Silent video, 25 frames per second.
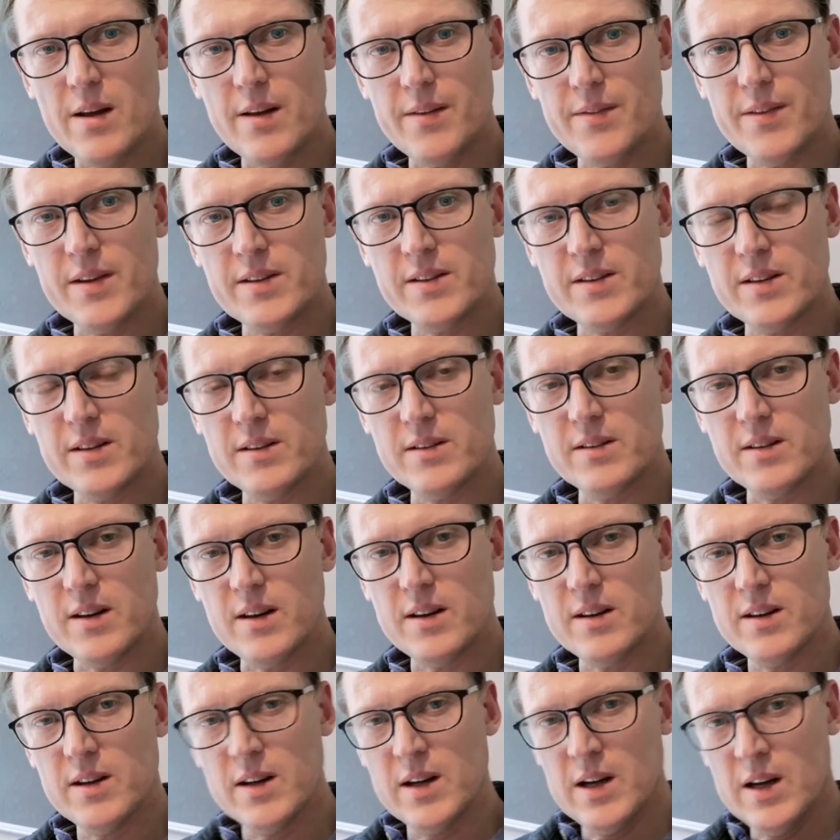This is
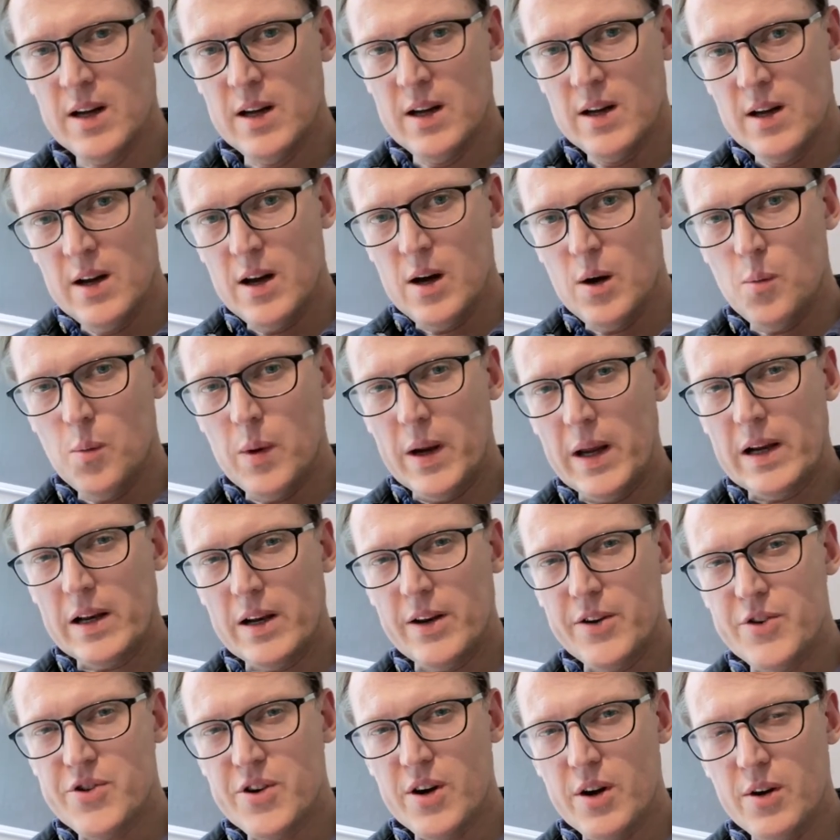a
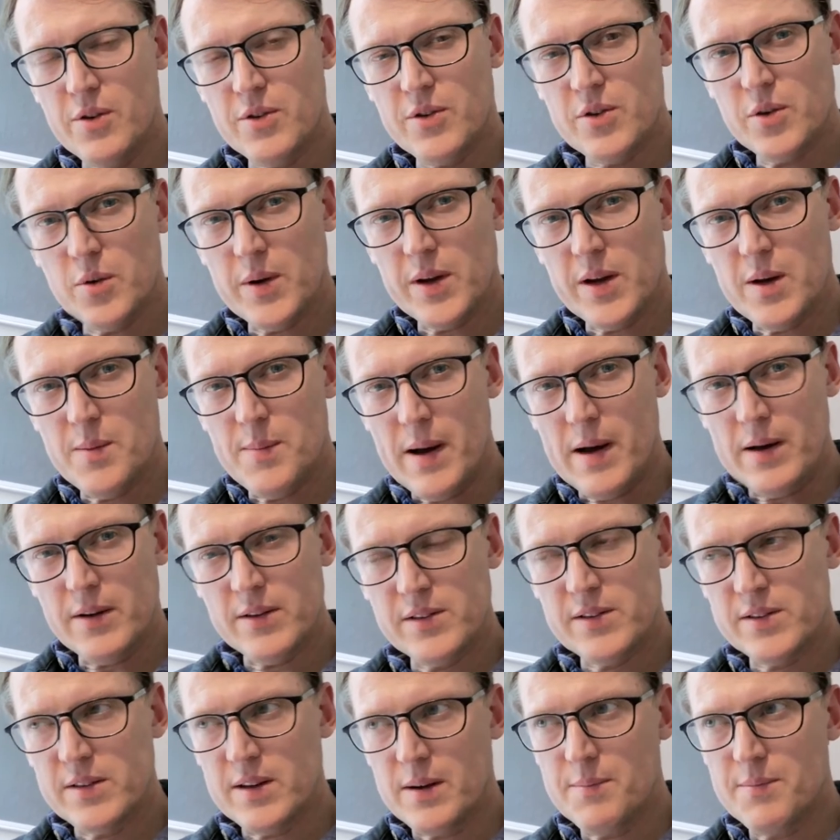weekly show talking
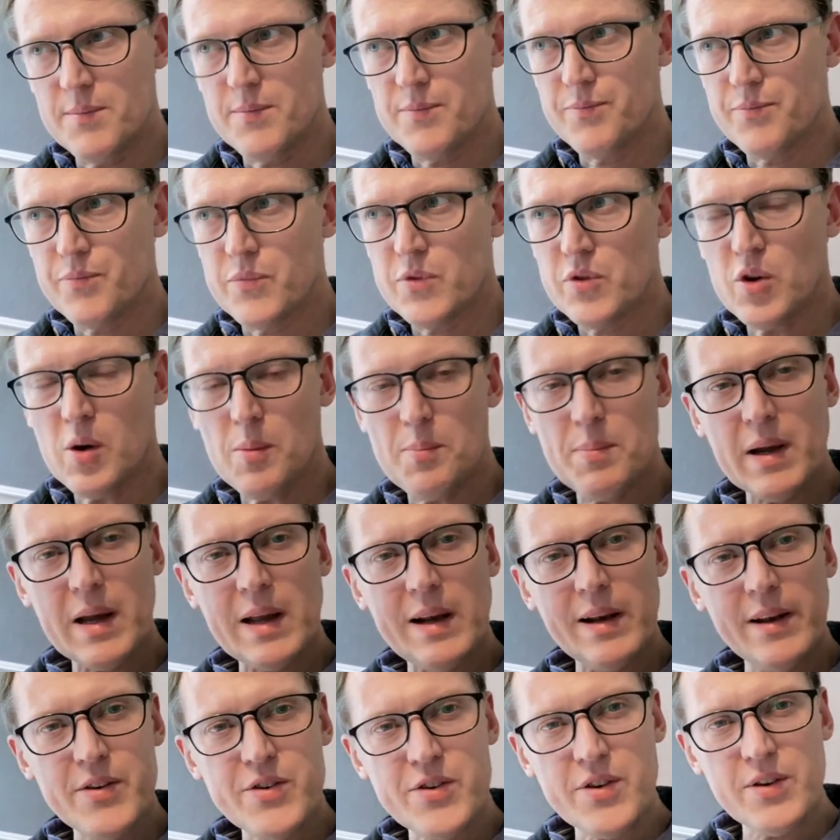about
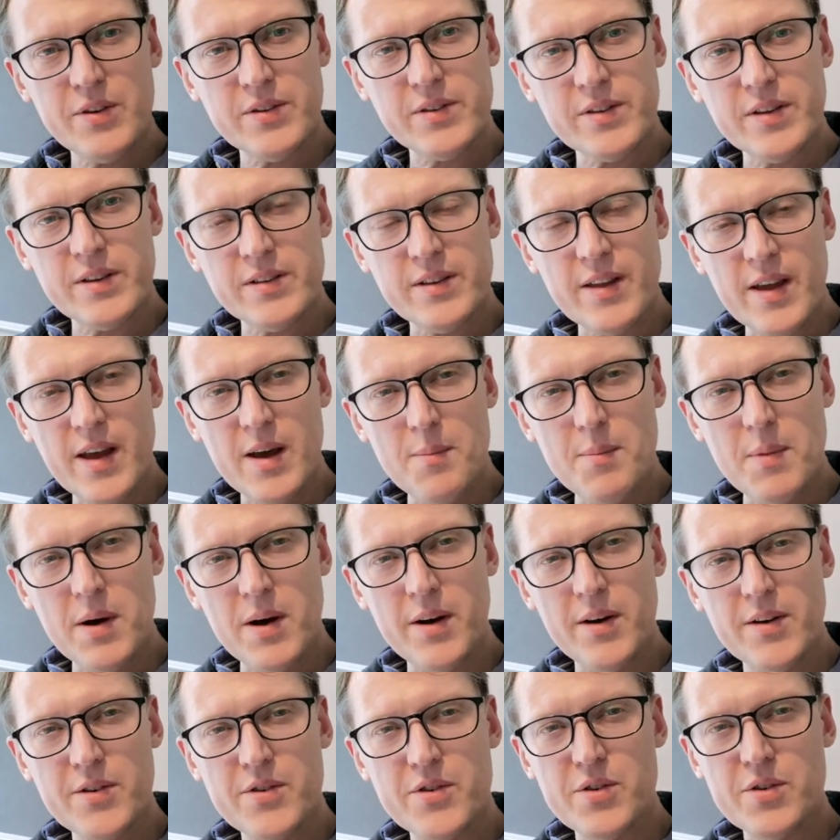topical issues as they
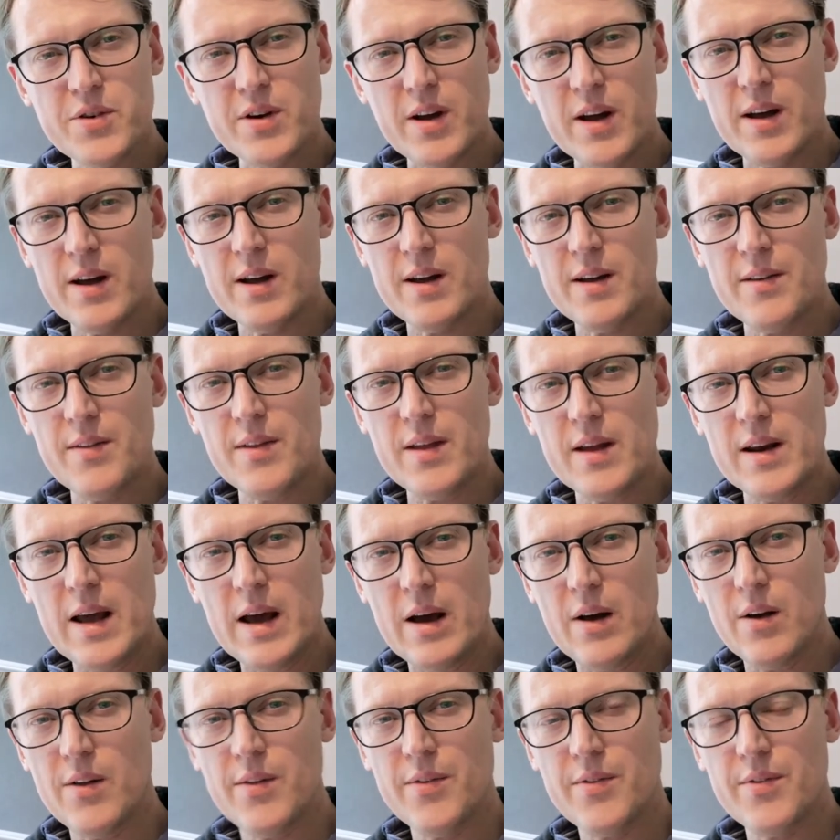emerge and then
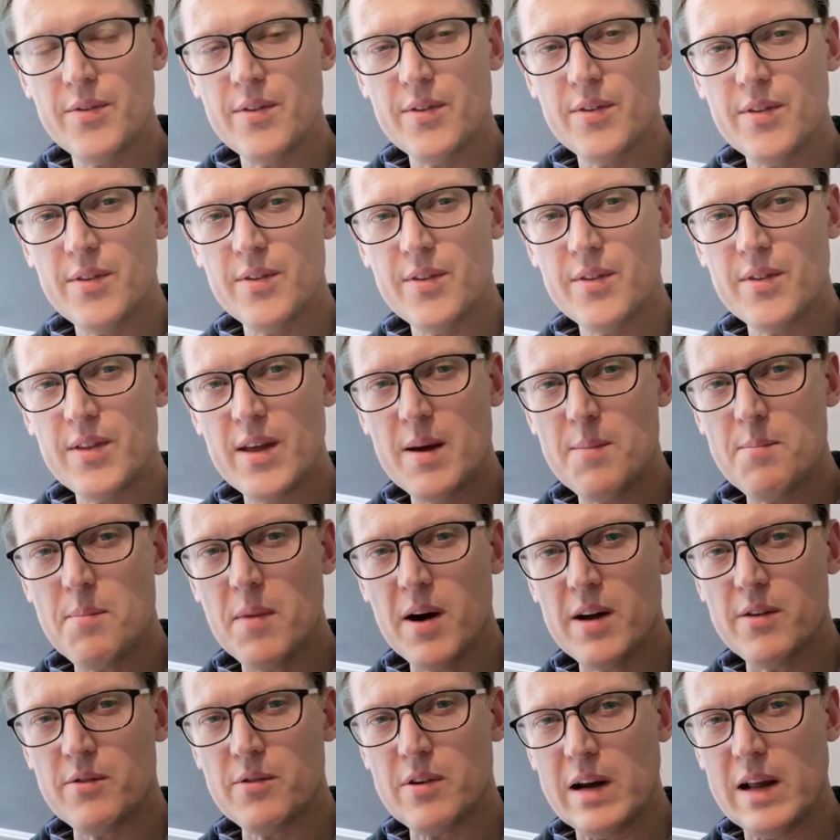how they
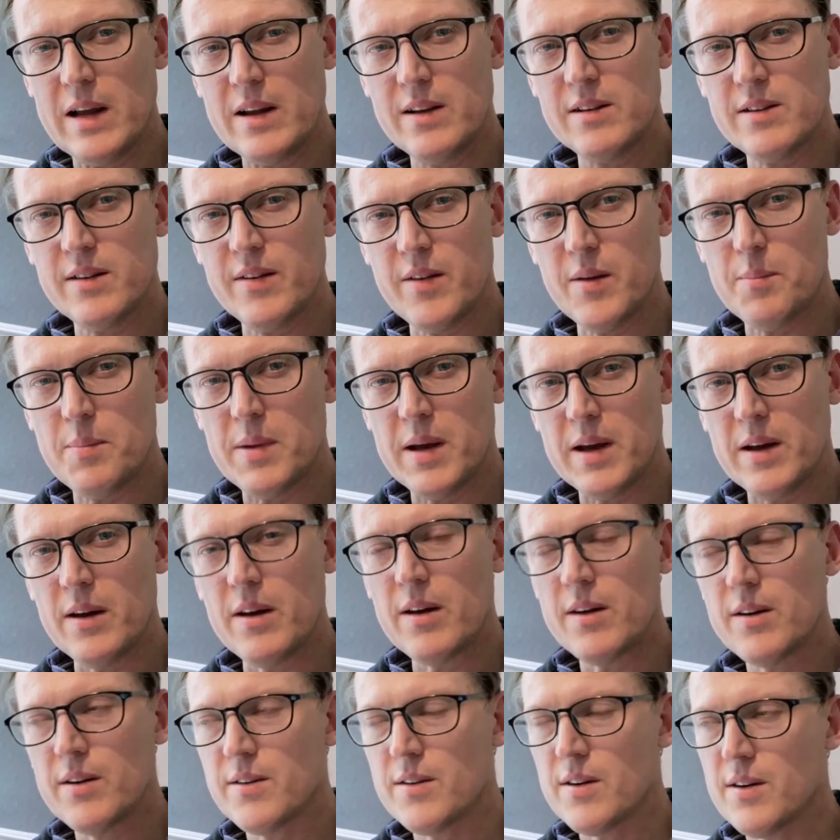might relate to the
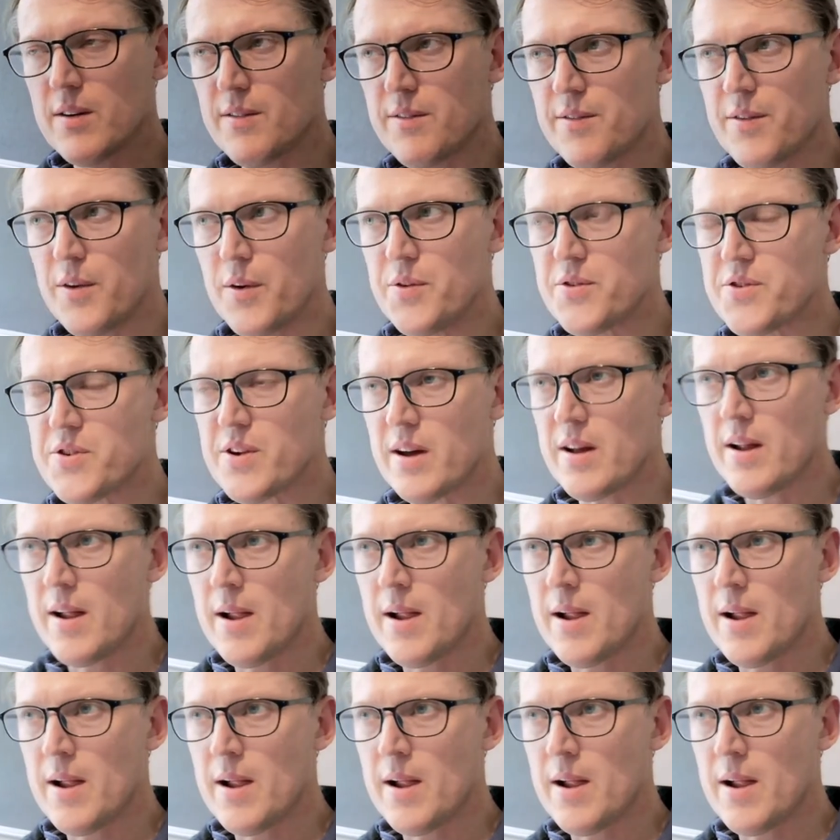bigger future.